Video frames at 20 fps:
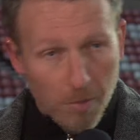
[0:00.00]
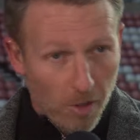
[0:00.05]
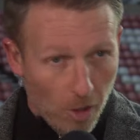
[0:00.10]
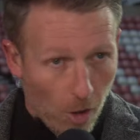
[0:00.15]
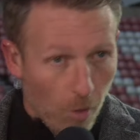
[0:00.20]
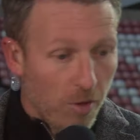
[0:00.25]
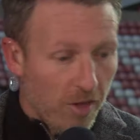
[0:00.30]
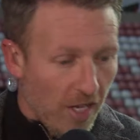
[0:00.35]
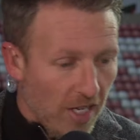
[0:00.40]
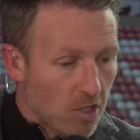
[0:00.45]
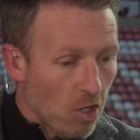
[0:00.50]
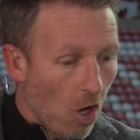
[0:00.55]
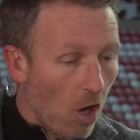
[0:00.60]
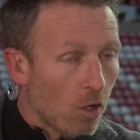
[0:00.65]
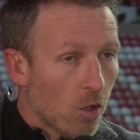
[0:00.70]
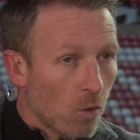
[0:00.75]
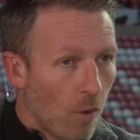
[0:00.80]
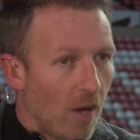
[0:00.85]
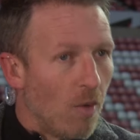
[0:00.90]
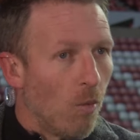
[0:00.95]
You know, things aren't
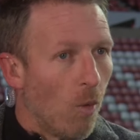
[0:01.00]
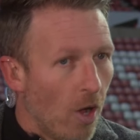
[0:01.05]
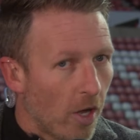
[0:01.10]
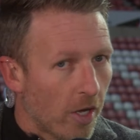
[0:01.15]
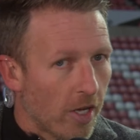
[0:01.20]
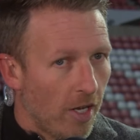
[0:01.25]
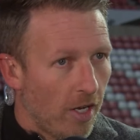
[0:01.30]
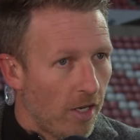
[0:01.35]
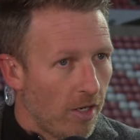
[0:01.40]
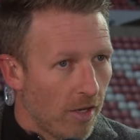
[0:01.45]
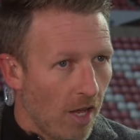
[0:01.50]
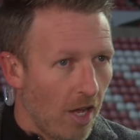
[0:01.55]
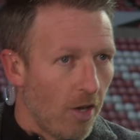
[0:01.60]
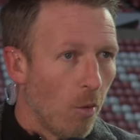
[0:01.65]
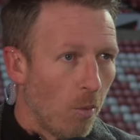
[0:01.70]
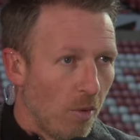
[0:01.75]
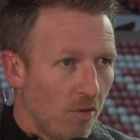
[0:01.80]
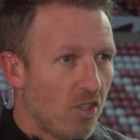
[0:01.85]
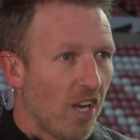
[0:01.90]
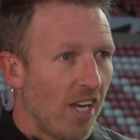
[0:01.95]
quite working. I know
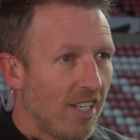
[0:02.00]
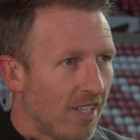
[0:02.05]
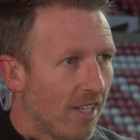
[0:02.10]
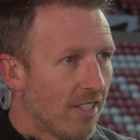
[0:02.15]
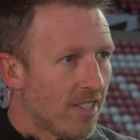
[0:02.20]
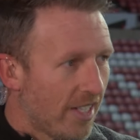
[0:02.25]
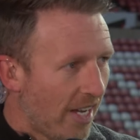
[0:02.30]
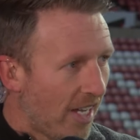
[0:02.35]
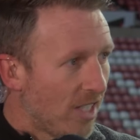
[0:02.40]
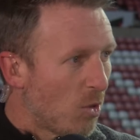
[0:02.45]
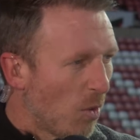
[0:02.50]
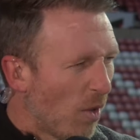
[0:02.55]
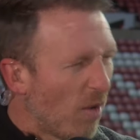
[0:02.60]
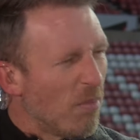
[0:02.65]
we've changed it today to